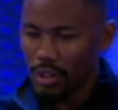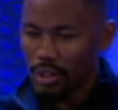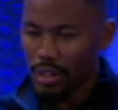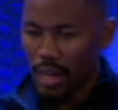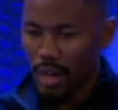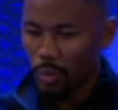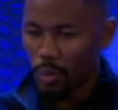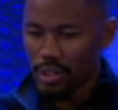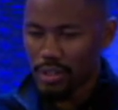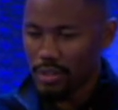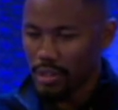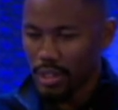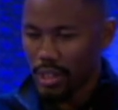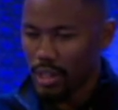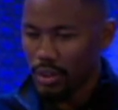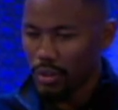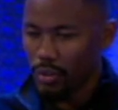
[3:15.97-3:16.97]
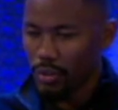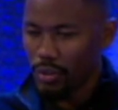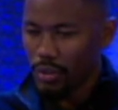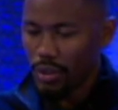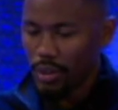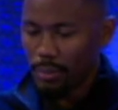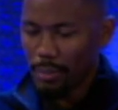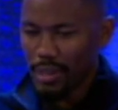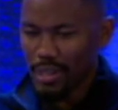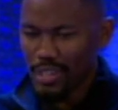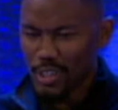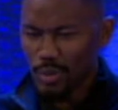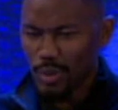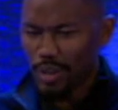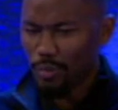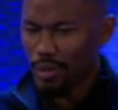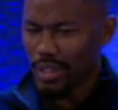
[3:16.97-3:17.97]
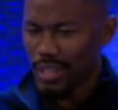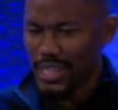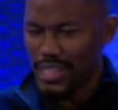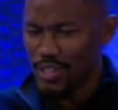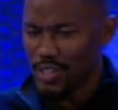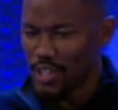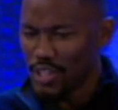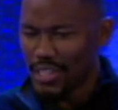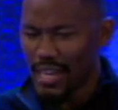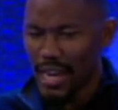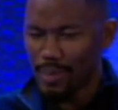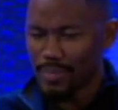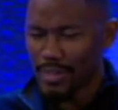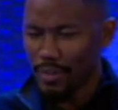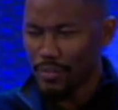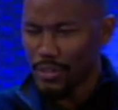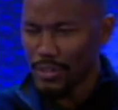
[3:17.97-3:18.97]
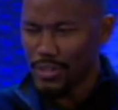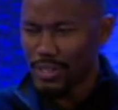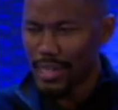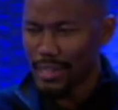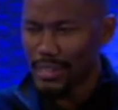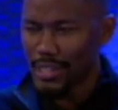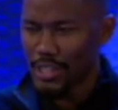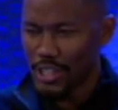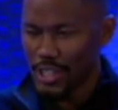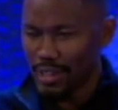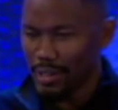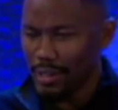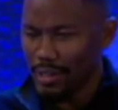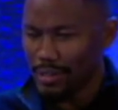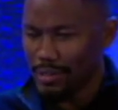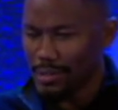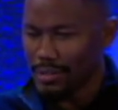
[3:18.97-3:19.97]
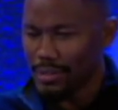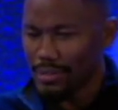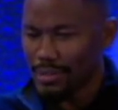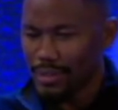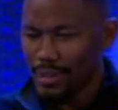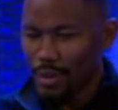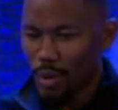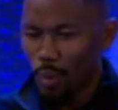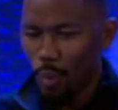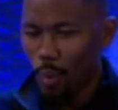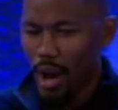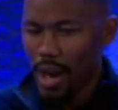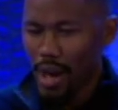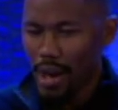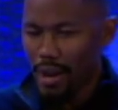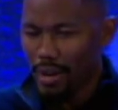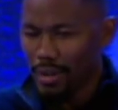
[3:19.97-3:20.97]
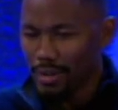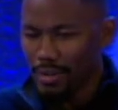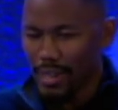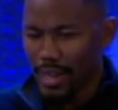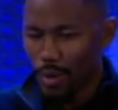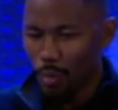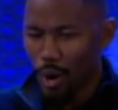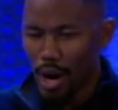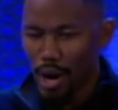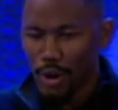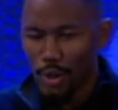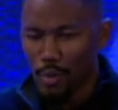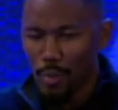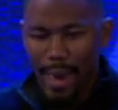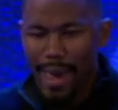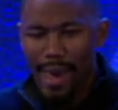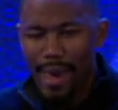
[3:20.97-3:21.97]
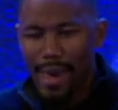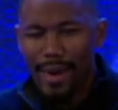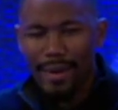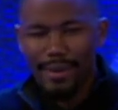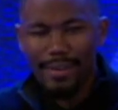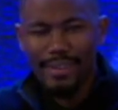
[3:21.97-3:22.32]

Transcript: Like, what's the deal? Because you have one of the easiest jobs ever. You're selling jeans." Why are you mad?